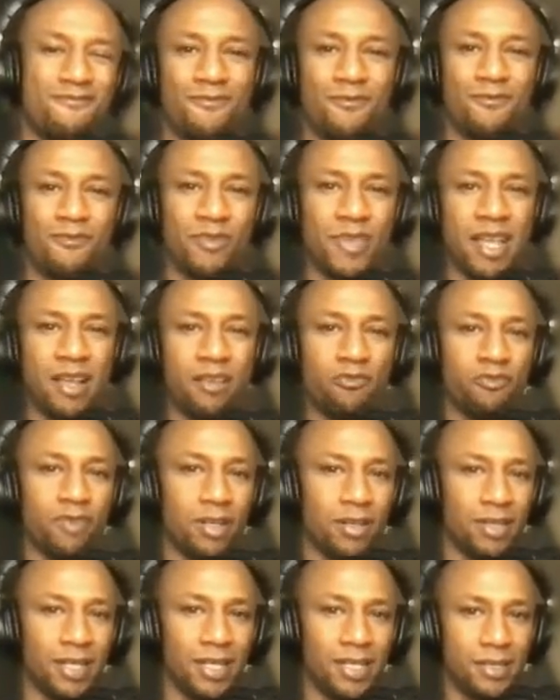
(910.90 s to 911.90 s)
like
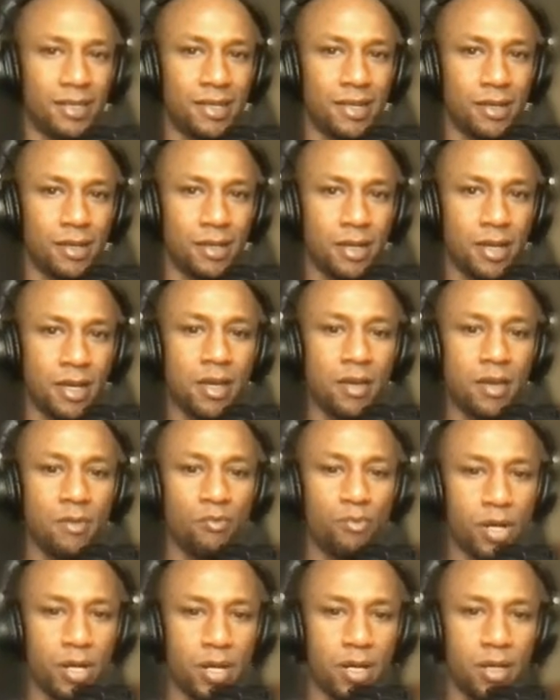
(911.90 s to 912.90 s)
realistic,
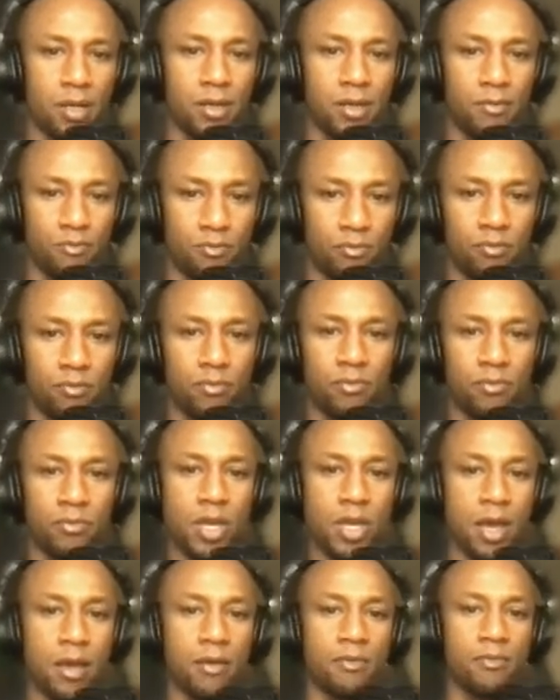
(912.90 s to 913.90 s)
but
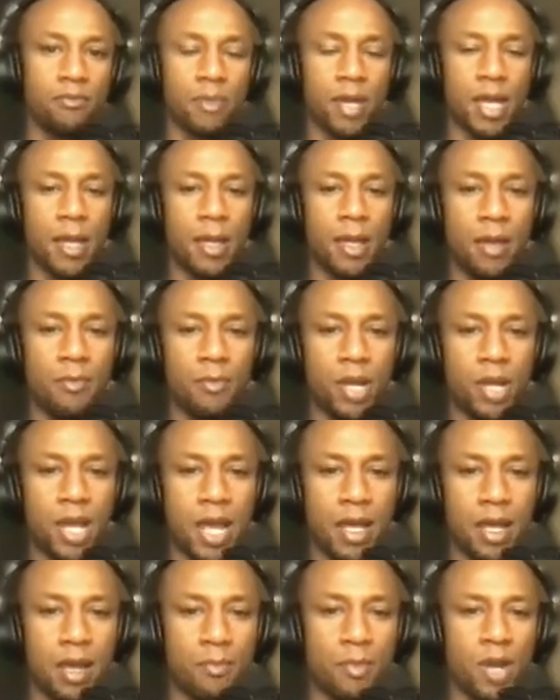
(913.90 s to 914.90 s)
yeah, I'm
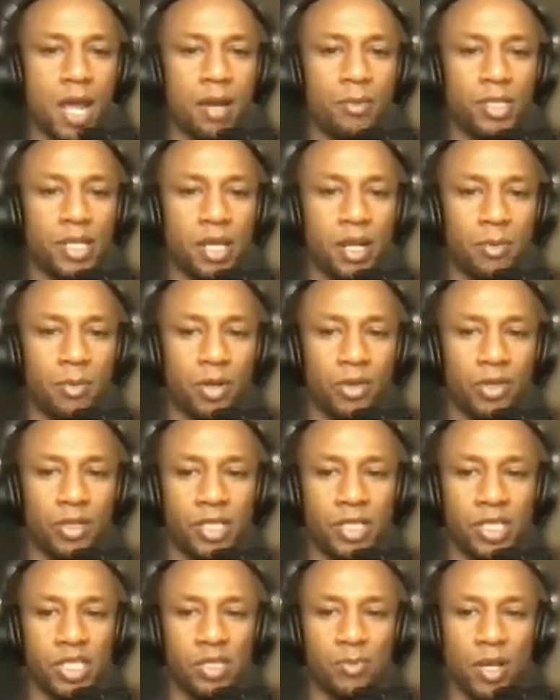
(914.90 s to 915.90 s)
not upset about
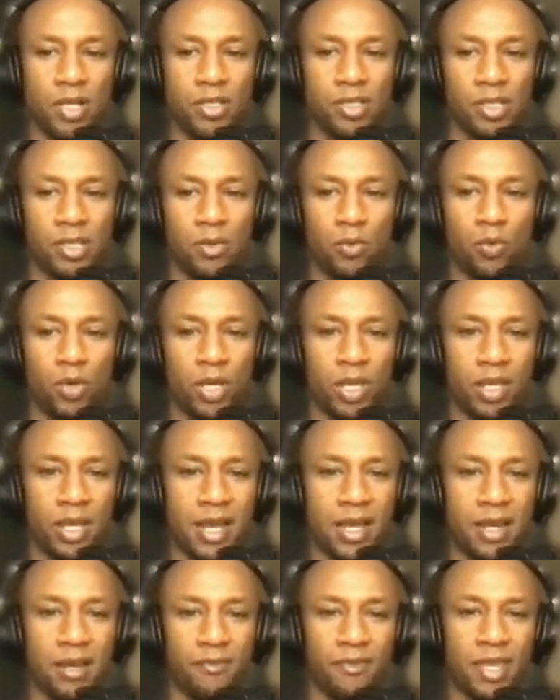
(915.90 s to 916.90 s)
this, especially with
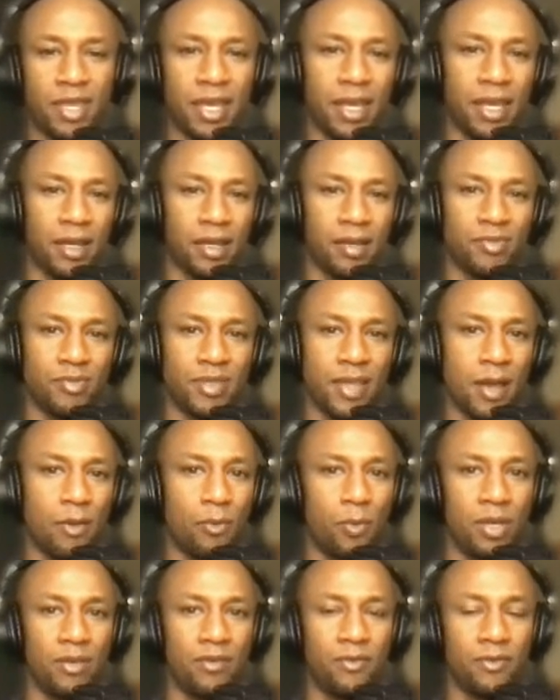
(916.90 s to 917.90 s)
kind of the hiccups that
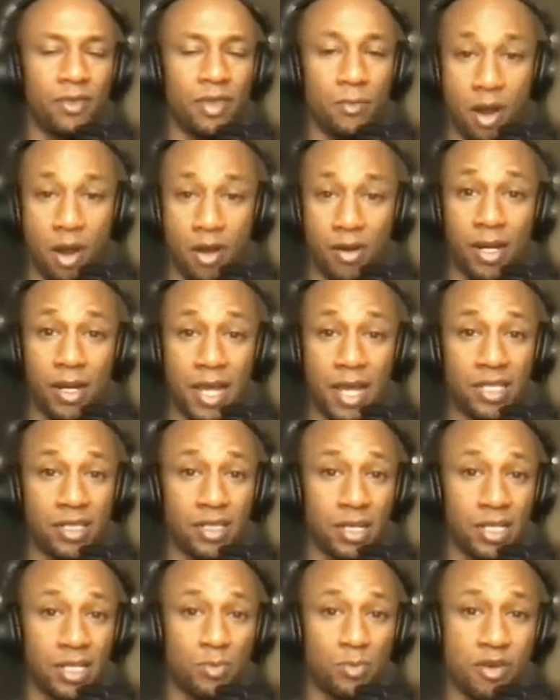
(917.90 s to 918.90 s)
the market has
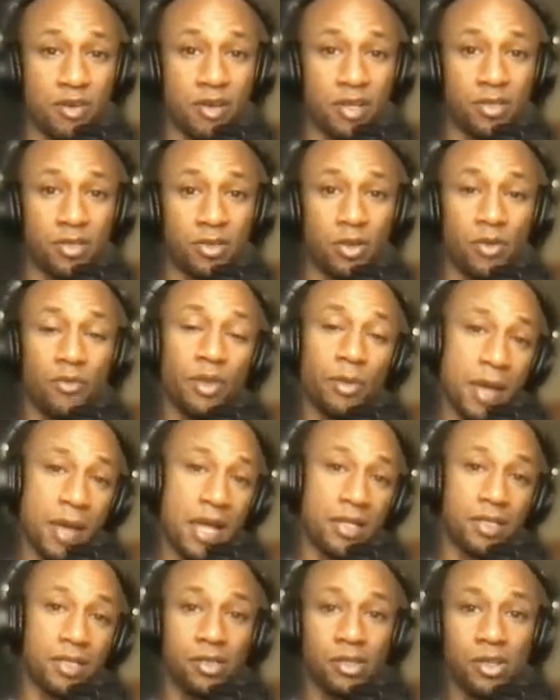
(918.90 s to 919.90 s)
experienced over the
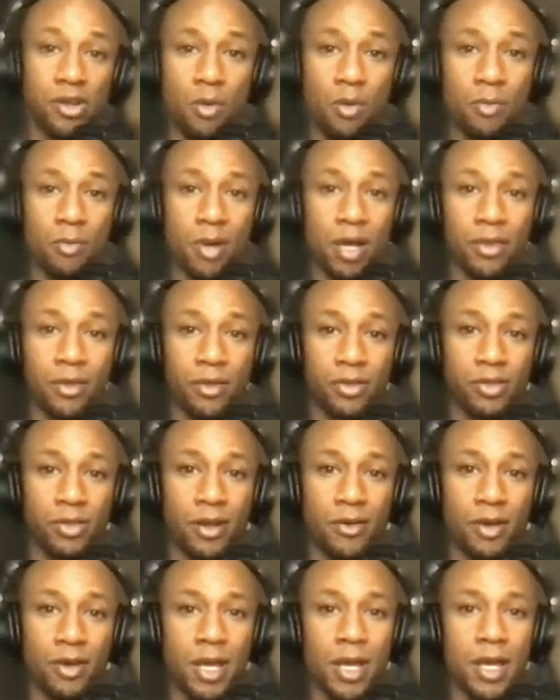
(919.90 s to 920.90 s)
past, month or
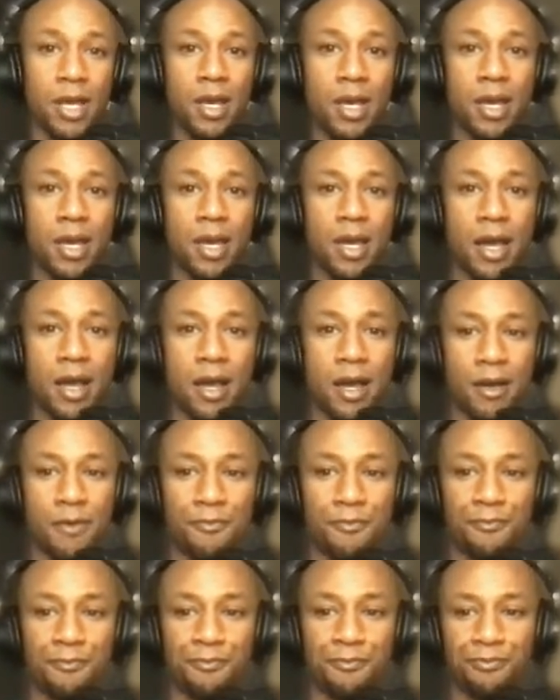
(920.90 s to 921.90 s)
so.
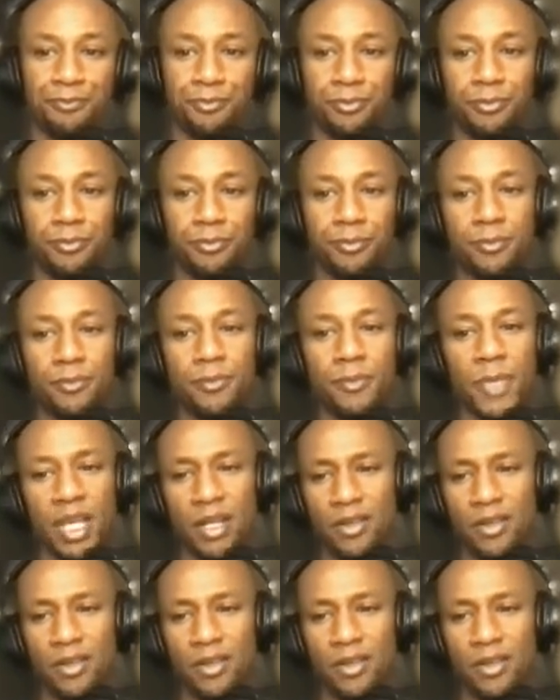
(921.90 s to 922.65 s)
And you